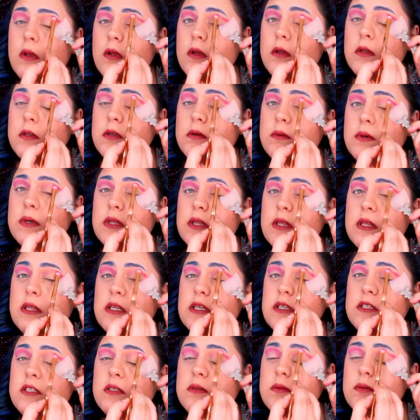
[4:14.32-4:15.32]
So with
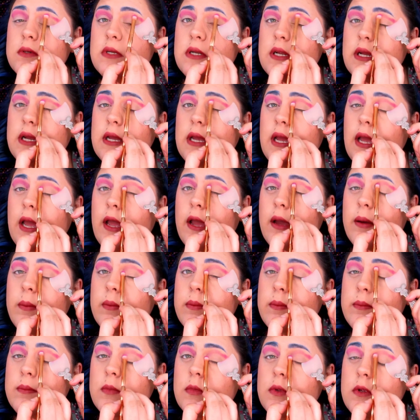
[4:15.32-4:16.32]
this one, I
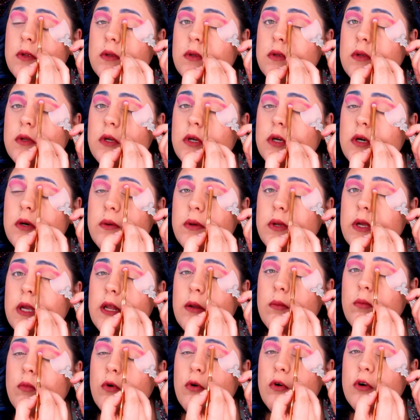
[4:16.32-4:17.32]
am going
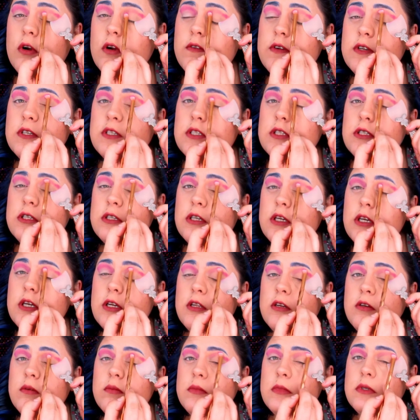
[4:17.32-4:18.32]
in more of a
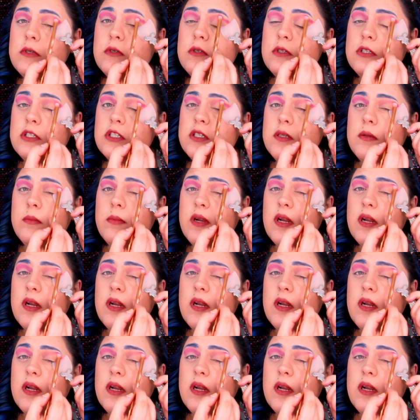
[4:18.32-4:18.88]
circular motion,